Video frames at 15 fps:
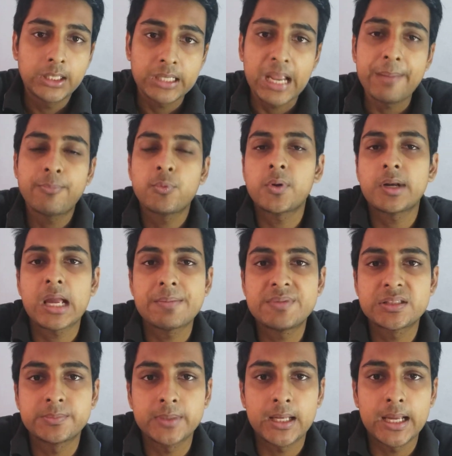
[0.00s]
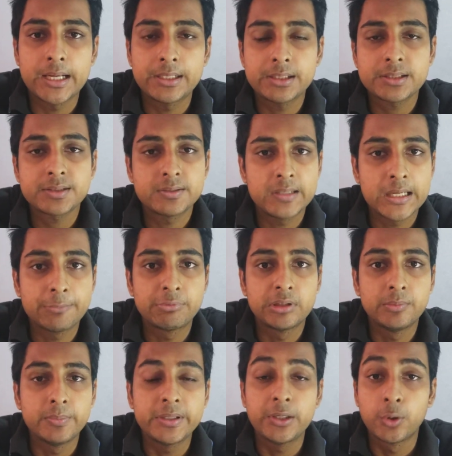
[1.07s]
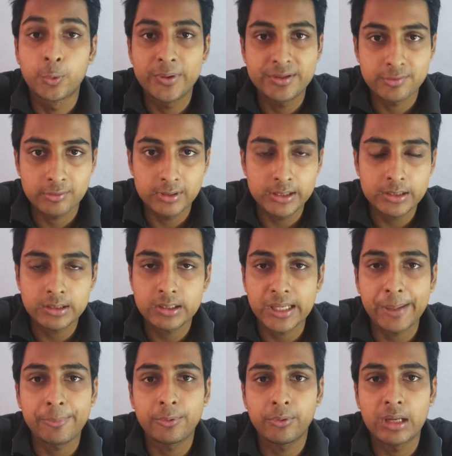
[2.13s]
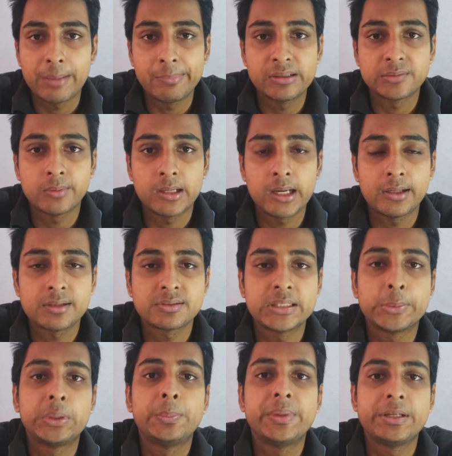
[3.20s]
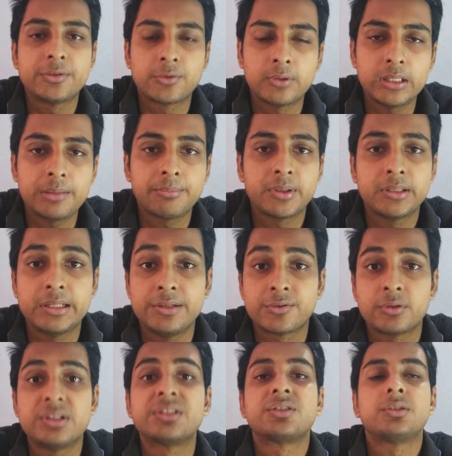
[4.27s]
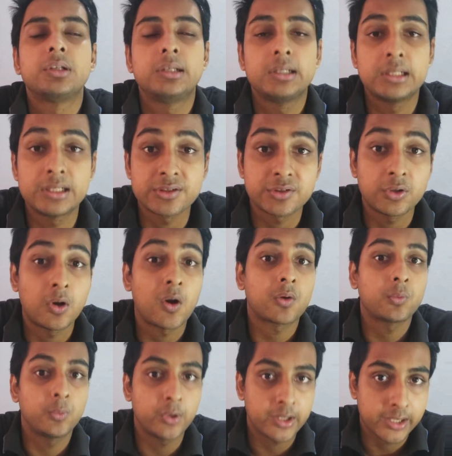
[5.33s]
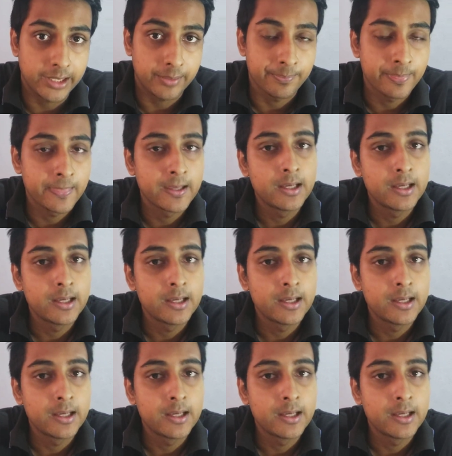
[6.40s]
Type 1 diabetes mellitus, there will be no insulin. Type 2 diabetes mellitus, there will be insulin, but the insulin is not working.